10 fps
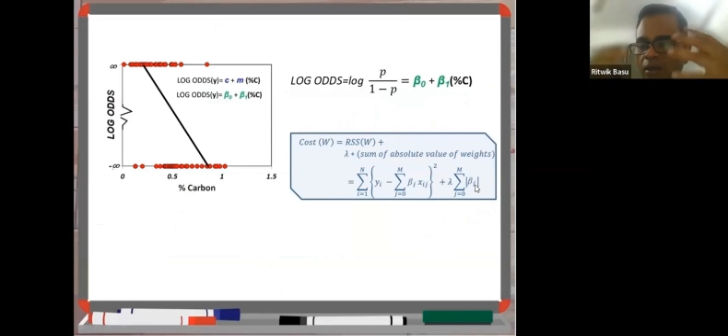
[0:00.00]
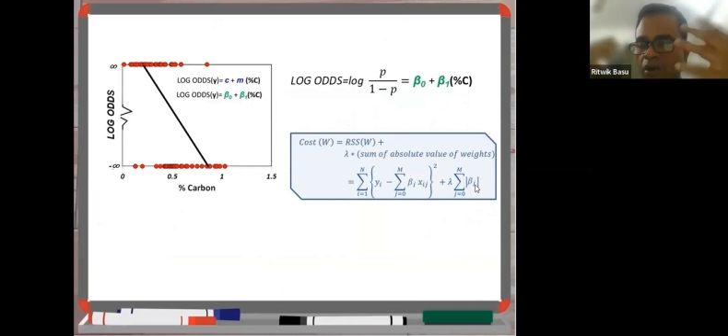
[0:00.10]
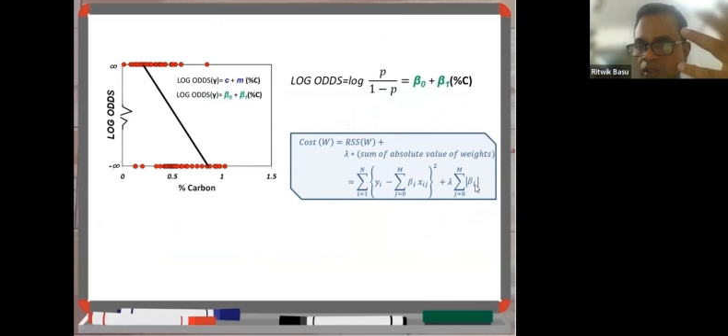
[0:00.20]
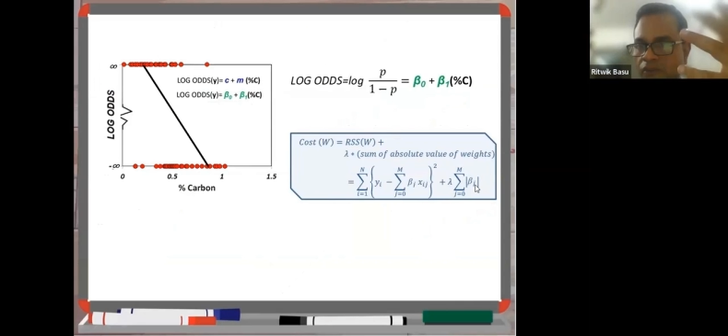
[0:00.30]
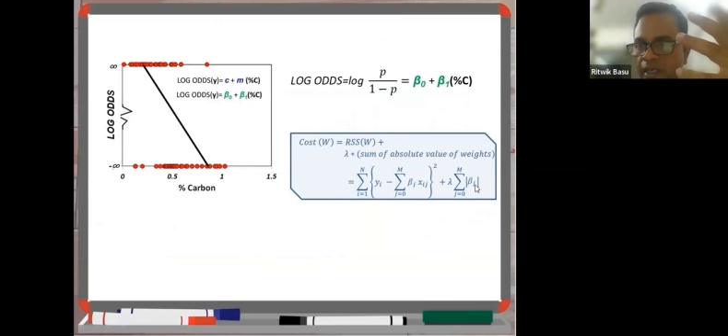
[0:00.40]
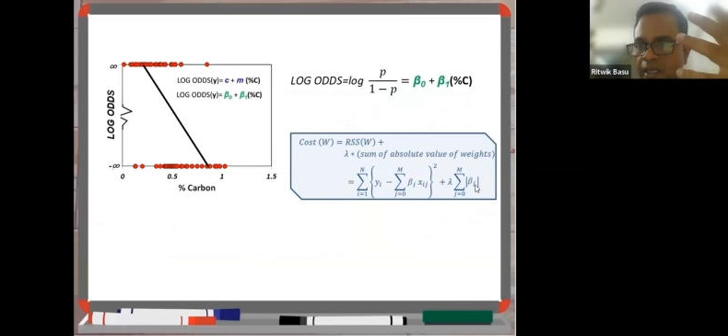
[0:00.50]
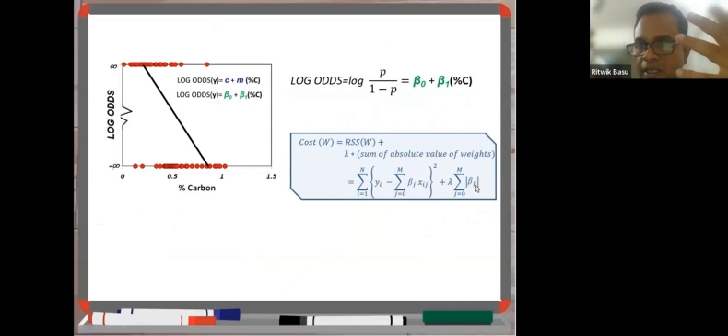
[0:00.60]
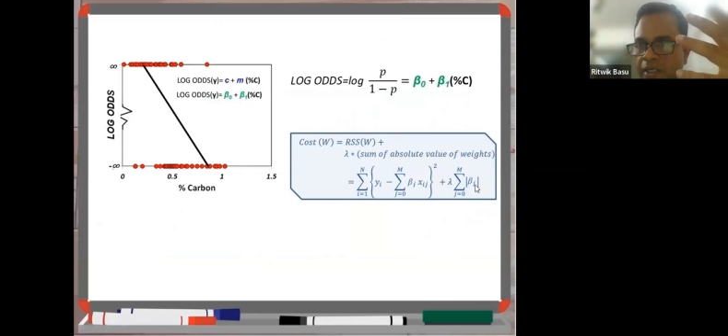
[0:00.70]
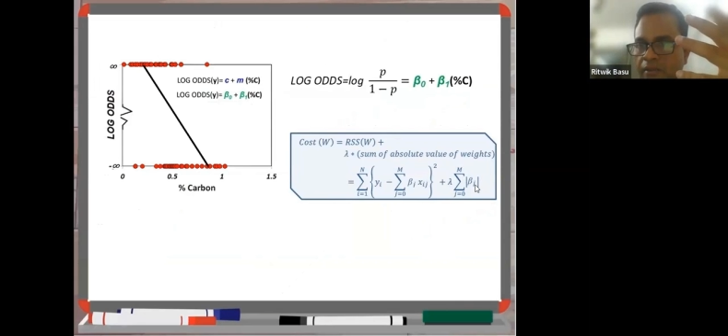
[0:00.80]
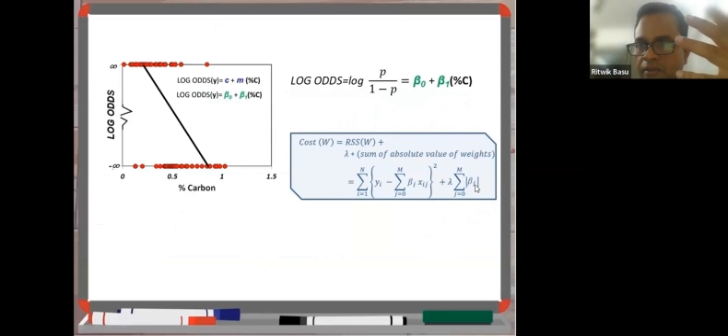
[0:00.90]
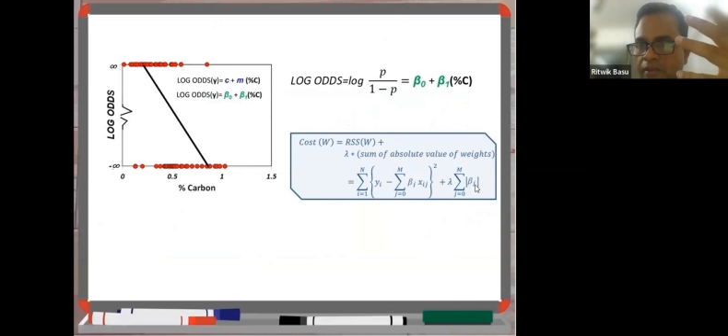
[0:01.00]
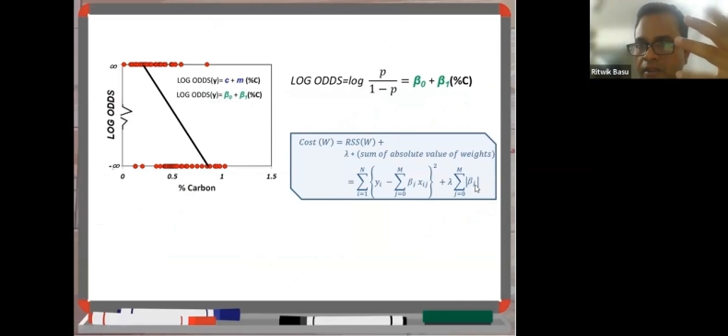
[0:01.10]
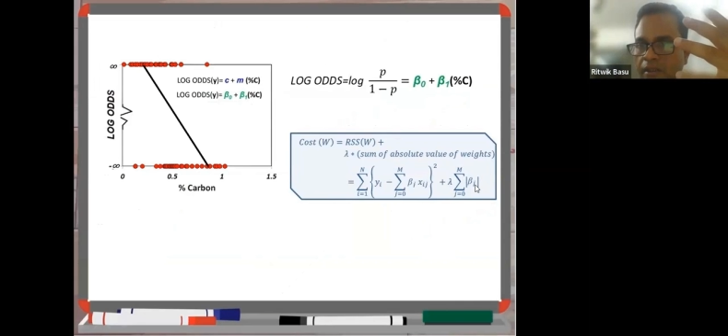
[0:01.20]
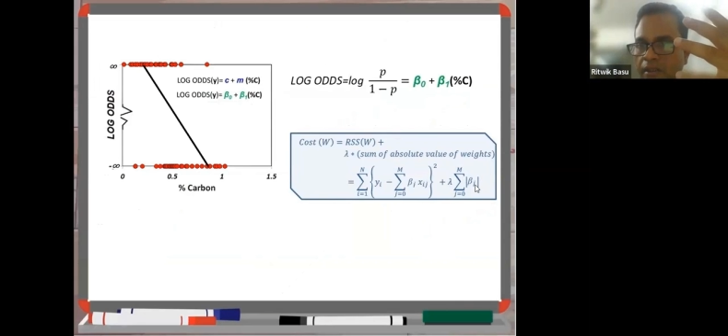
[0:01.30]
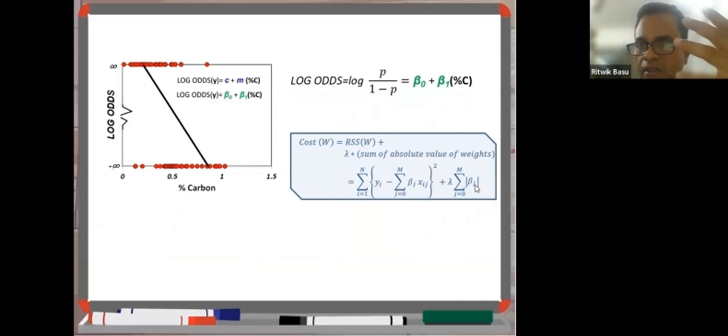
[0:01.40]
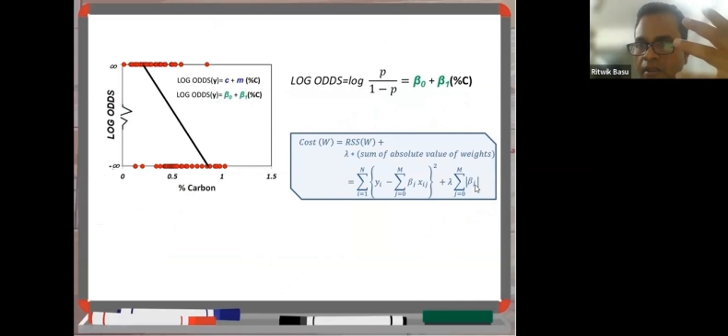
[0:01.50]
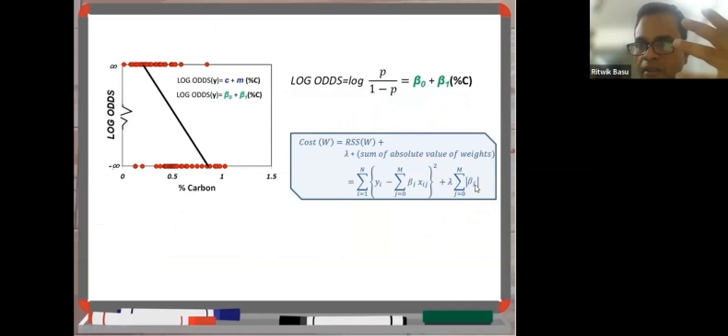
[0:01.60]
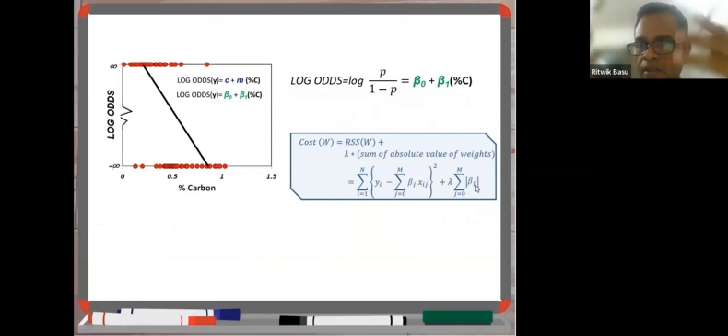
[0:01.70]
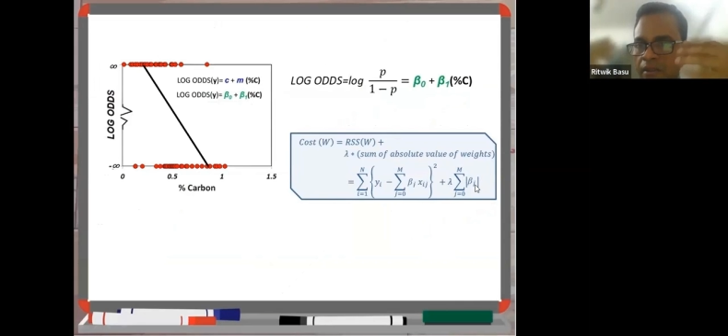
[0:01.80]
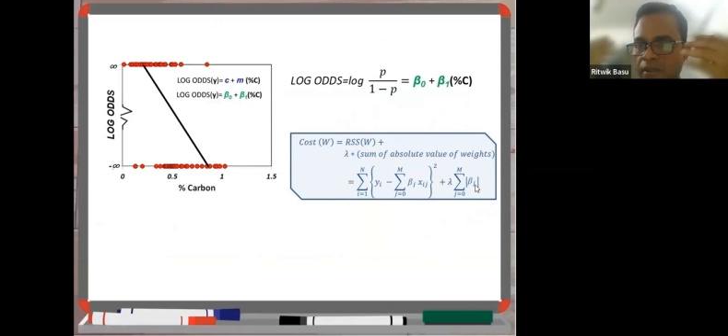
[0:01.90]
a cross validation,
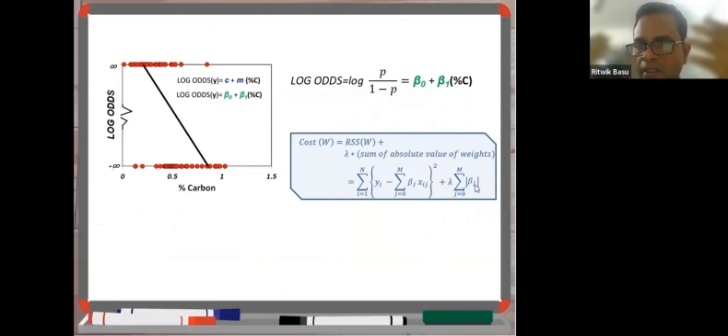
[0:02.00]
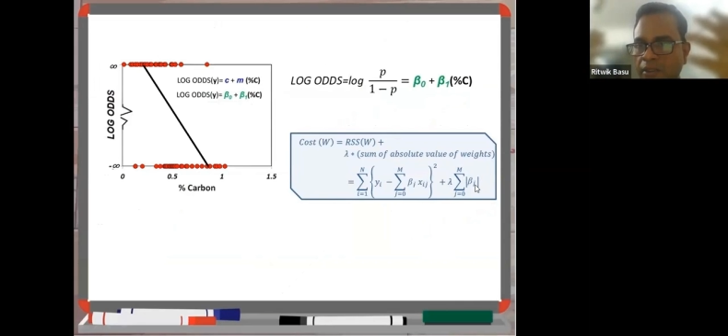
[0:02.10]
that